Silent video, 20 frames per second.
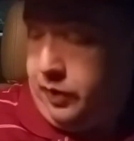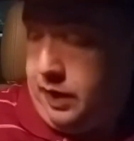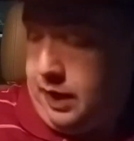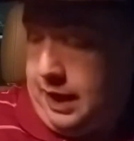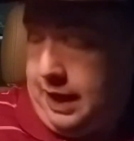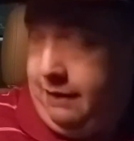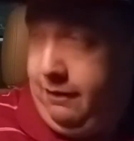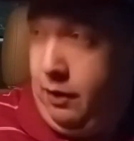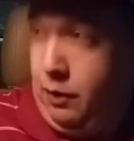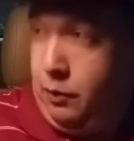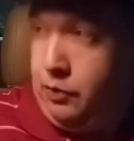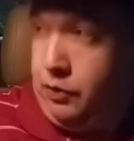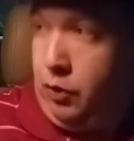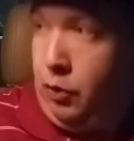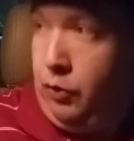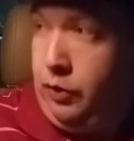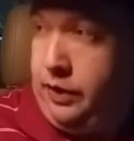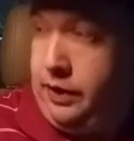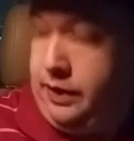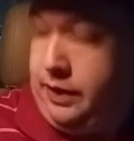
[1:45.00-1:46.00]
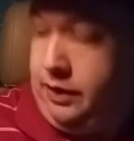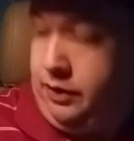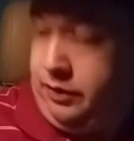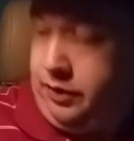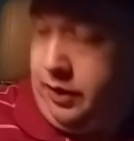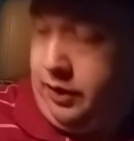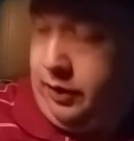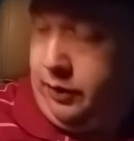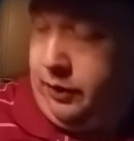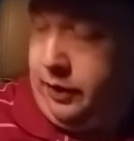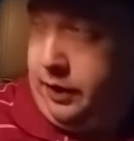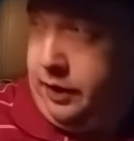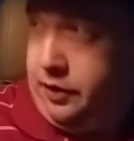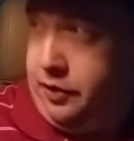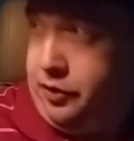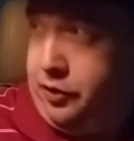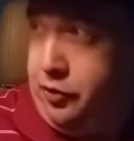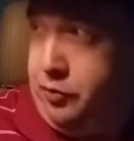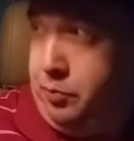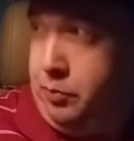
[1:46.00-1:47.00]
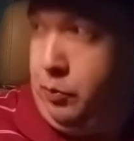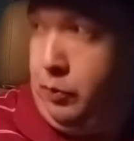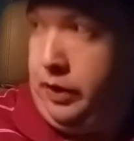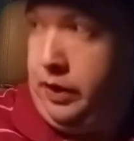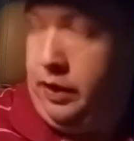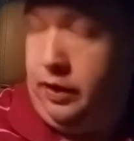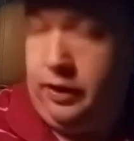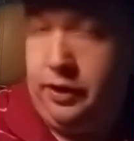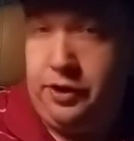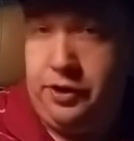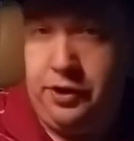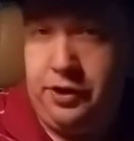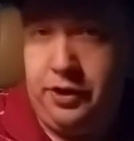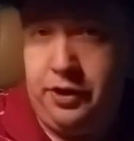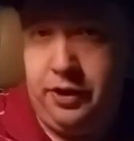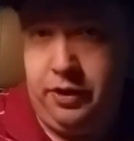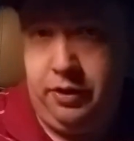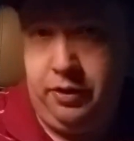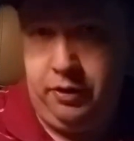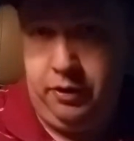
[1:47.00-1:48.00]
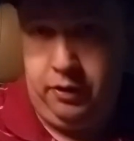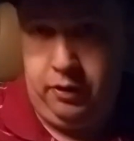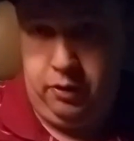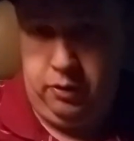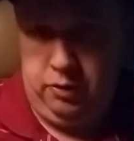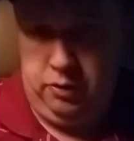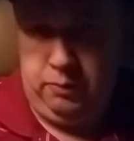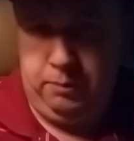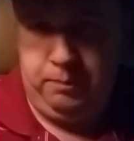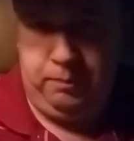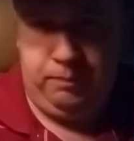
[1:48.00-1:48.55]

if I was going to Del Taco and I had to choose between lunch and dinner or